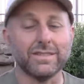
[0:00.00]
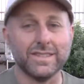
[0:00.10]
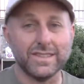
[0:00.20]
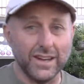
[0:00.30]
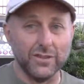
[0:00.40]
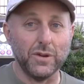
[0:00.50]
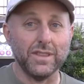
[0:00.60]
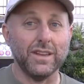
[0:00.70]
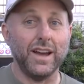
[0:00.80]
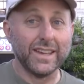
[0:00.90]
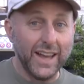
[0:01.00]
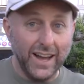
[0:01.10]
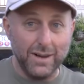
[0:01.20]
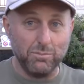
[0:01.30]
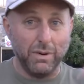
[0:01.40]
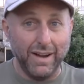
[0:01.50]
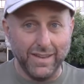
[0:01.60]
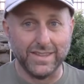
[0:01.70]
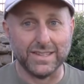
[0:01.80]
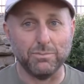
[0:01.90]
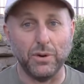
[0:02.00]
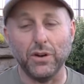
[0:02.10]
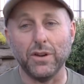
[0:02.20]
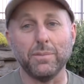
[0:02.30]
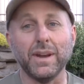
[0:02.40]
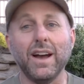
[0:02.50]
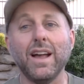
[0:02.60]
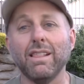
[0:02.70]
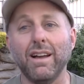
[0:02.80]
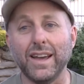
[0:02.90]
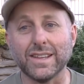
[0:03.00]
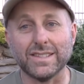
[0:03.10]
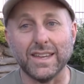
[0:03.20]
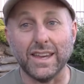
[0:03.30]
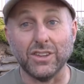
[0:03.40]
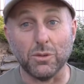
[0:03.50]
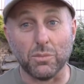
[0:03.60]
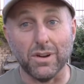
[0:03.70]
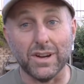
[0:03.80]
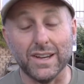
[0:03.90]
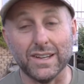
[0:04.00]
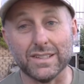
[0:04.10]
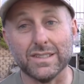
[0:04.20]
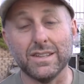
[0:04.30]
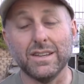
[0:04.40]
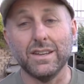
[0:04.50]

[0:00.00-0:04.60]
to start off with I can't buy this bow but I like seeing new products